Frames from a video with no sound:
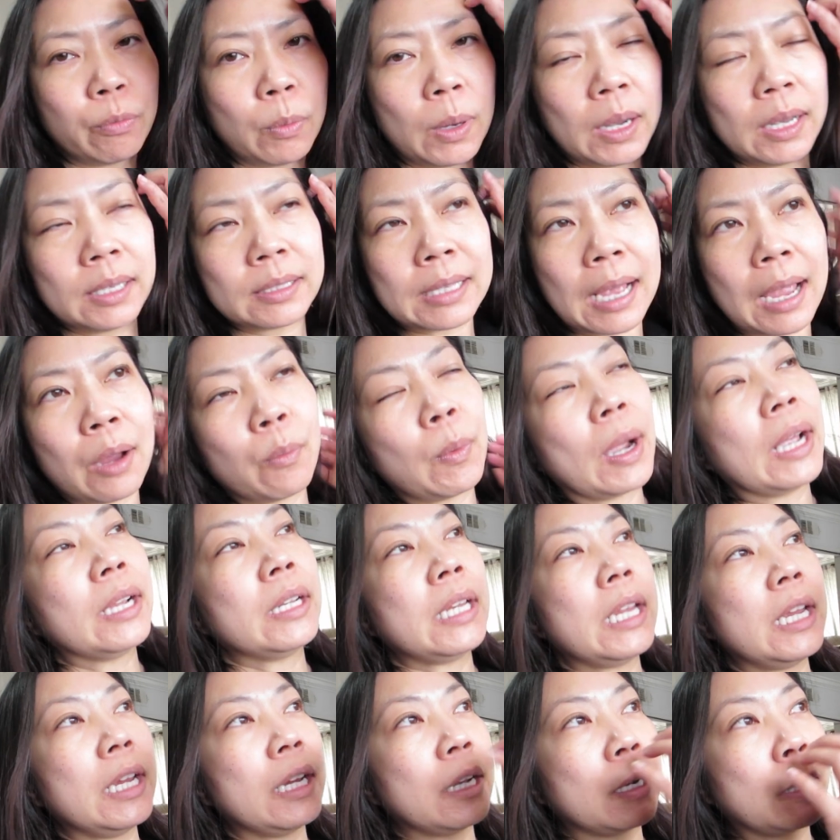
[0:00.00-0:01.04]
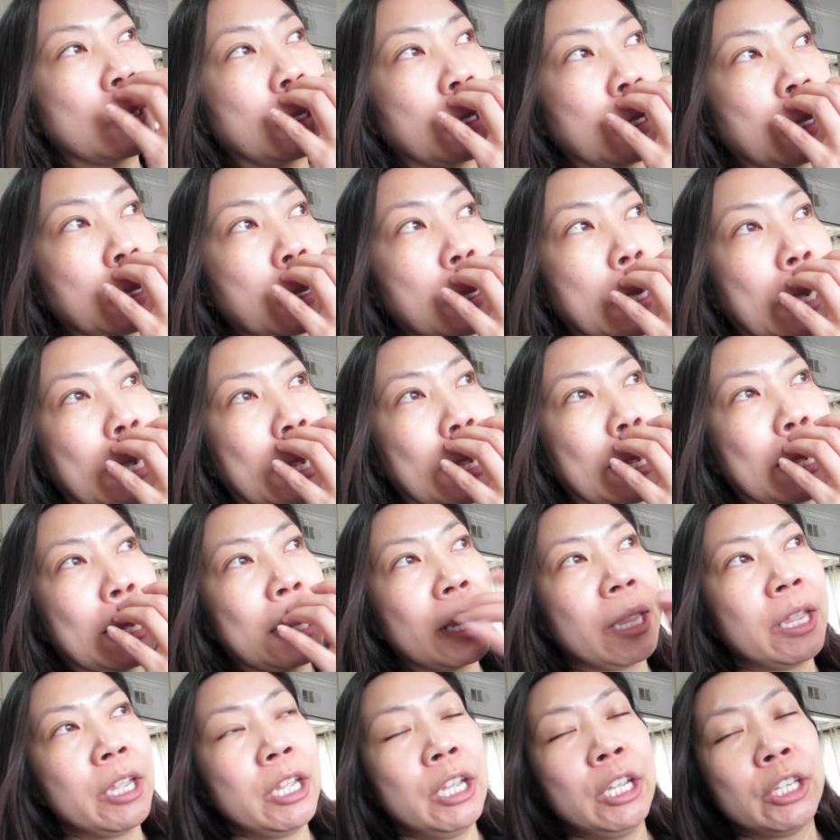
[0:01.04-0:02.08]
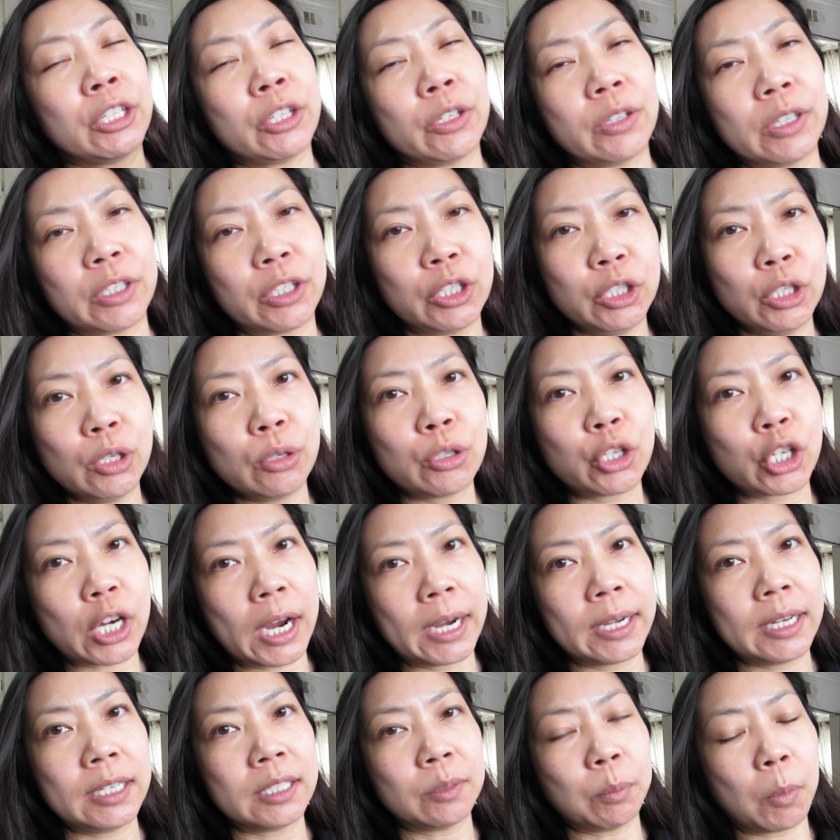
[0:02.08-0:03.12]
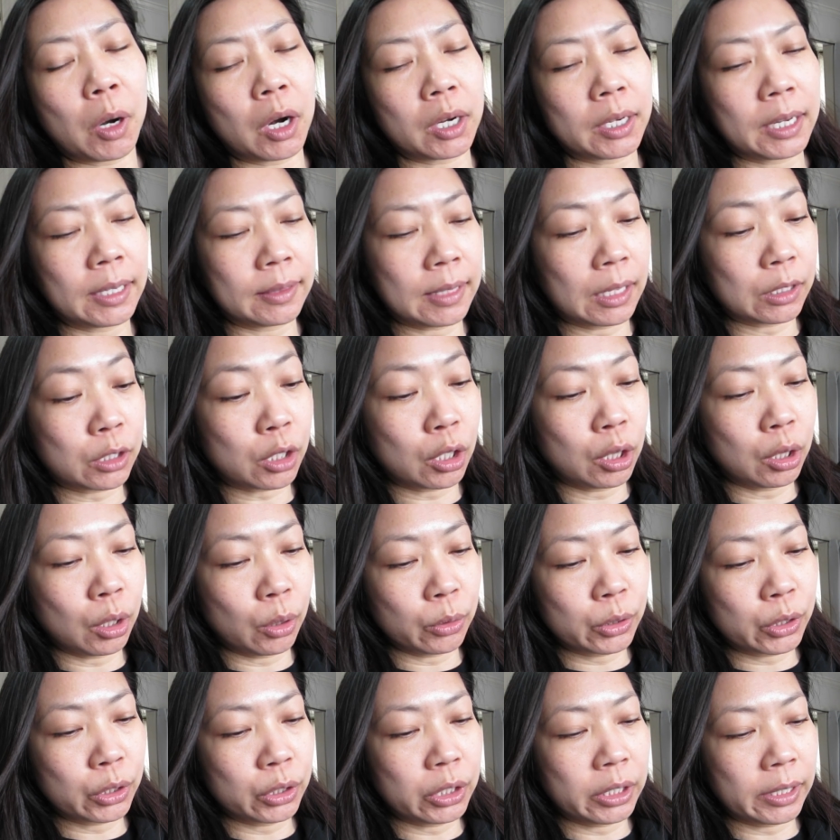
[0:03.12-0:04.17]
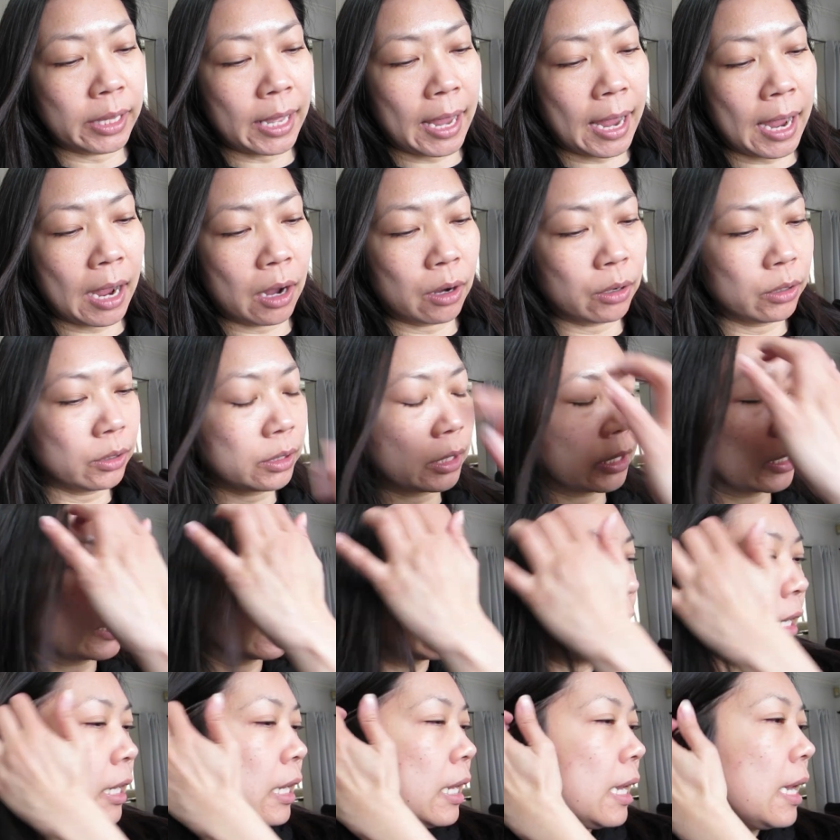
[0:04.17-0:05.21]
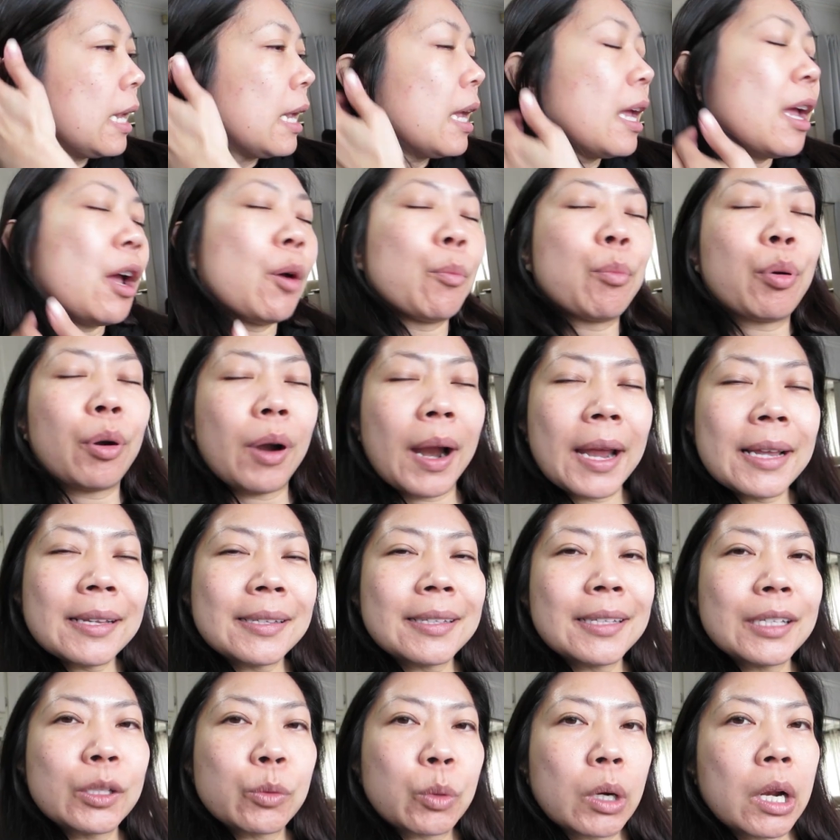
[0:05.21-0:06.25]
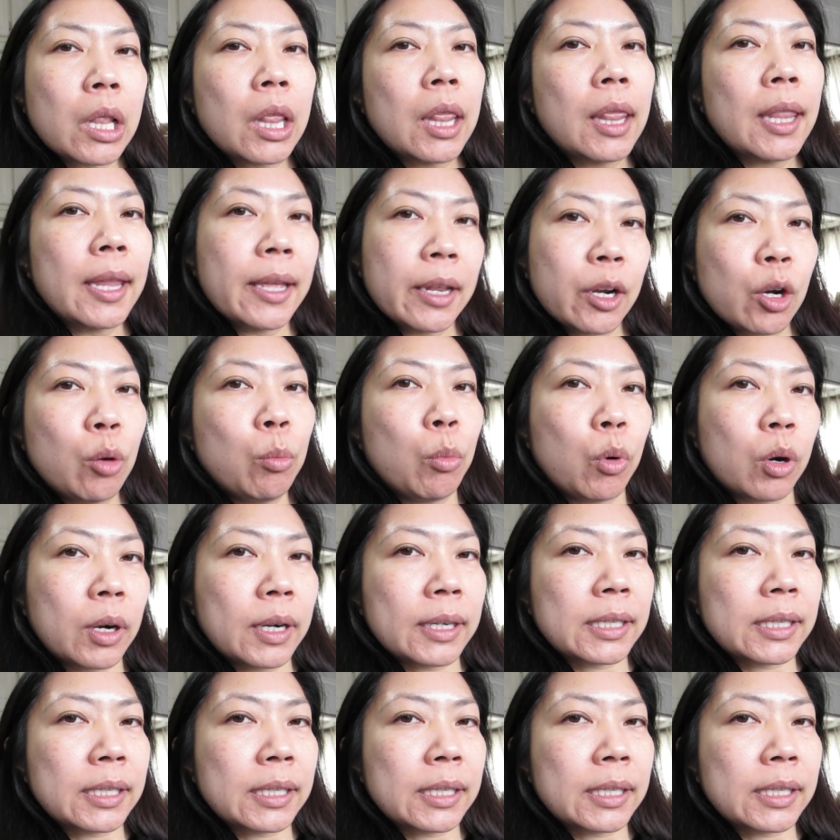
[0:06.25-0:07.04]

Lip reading: was I went here to this new Chinese market that's closer to the house. Prices were a little more